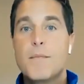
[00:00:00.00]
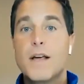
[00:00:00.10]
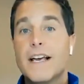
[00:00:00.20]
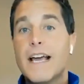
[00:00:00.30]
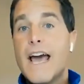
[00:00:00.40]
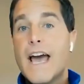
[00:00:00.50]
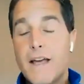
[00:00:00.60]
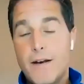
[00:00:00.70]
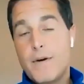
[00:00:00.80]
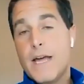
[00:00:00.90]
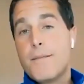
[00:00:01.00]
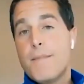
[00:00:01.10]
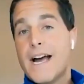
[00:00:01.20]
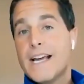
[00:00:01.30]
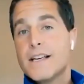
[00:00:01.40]
being like, in
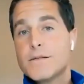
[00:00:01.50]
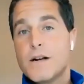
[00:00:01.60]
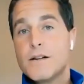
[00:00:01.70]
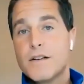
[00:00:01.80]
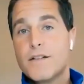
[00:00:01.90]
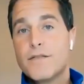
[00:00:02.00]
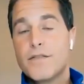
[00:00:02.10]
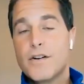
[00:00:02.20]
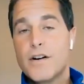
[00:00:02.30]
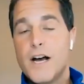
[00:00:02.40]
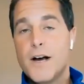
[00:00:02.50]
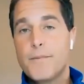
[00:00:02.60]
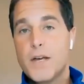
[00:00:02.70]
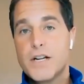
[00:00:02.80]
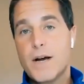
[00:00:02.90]
my case, when I was looking for
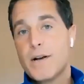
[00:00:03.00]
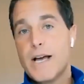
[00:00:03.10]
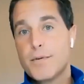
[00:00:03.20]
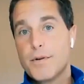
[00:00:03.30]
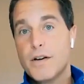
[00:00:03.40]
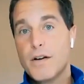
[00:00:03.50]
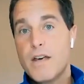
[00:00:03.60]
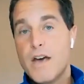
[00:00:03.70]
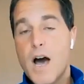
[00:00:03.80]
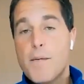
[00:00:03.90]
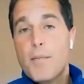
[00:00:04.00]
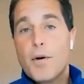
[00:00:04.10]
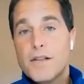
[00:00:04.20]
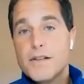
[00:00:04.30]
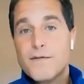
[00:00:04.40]
a job on Capitol Hill, I'm a
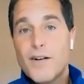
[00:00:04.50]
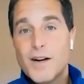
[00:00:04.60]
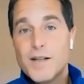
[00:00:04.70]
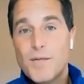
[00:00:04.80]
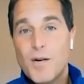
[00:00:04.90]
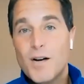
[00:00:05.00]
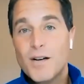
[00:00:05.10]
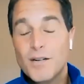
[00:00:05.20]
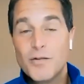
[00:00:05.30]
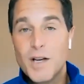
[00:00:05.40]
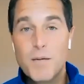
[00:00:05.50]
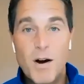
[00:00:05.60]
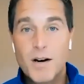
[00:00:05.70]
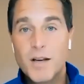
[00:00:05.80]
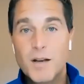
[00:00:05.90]
part of this very small Greek
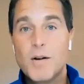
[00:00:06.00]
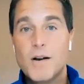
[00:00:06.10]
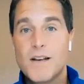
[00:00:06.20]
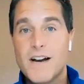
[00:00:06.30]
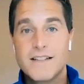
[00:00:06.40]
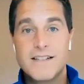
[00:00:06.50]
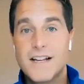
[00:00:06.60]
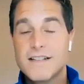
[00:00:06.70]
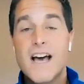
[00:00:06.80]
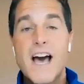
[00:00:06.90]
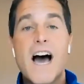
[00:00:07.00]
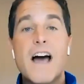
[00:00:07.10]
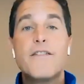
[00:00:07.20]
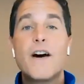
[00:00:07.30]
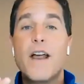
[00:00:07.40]
American community in the United States.
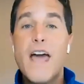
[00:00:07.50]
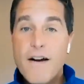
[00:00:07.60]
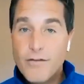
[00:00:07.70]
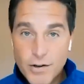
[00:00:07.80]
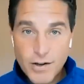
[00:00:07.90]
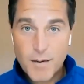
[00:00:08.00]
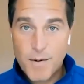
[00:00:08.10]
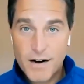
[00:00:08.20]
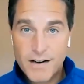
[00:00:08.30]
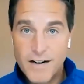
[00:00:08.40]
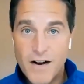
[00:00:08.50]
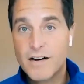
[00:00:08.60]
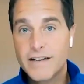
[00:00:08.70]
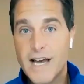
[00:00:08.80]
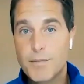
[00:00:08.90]
I found every Greek American
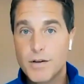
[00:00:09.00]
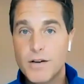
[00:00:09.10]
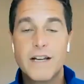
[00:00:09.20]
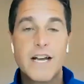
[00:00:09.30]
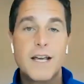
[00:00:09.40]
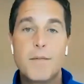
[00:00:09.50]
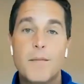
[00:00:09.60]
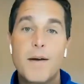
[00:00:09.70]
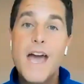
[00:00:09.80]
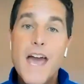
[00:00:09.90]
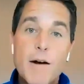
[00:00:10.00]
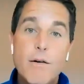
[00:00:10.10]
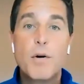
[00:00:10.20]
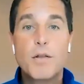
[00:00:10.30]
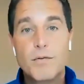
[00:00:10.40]
on Capitol Hill and I emailed them, hey, we're
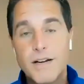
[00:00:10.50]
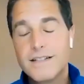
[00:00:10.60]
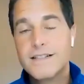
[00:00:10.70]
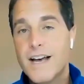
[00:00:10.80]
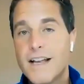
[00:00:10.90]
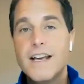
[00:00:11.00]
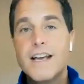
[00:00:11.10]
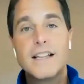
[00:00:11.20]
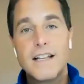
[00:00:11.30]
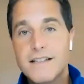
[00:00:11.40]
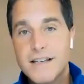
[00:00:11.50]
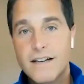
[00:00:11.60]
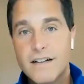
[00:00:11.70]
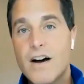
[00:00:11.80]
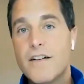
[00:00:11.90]
both Greek descent, let's
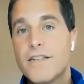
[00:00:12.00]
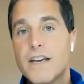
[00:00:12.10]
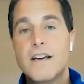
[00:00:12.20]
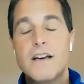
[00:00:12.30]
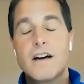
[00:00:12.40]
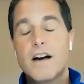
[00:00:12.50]
get coffee.